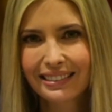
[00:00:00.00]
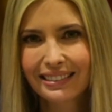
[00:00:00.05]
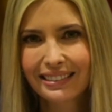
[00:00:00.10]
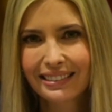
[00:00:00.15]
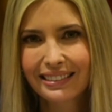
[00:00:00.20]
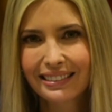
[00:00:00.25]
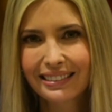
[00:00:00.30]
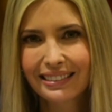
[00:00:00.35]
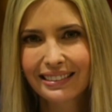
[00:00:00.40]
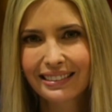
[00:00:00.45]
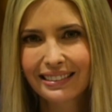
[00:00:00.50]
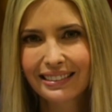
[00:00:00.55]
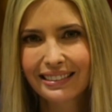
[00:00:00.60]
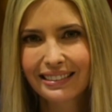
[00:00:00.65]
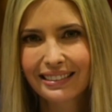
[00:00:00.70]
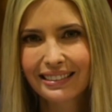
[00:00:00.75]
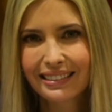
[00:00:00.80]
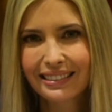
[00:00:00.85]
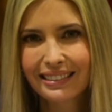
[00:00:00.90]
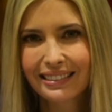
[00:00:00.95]

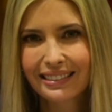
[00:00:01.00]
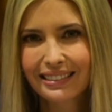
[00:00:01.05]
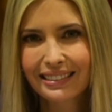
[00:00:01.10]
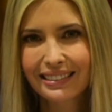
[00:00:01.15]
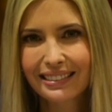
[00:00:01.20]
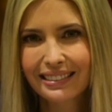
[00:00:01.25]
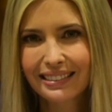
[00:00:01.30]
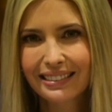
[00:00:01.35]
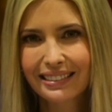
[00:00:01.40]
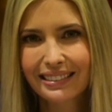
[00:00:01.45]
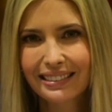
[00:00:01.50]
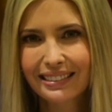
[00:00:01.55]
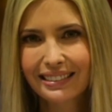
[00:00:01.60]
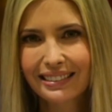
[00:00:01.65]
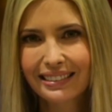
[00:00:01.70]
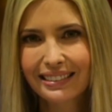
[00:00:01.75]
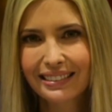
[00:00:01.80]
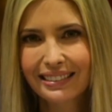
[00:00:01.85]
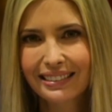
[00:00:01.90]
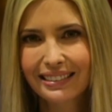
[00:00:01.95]

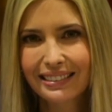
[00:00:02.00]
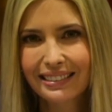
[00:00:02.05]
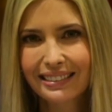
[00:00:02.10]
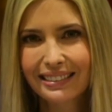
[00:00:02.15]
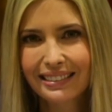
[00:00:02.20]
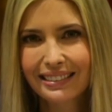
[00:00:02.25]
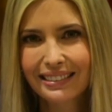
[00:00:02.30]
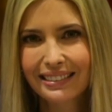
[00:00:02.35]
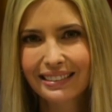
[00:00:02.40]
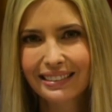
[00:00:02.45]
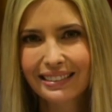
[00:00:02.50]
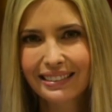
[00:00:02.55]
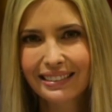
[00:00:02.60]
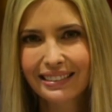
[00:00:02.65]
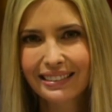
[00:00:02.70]
No words are spoken by the person on screen.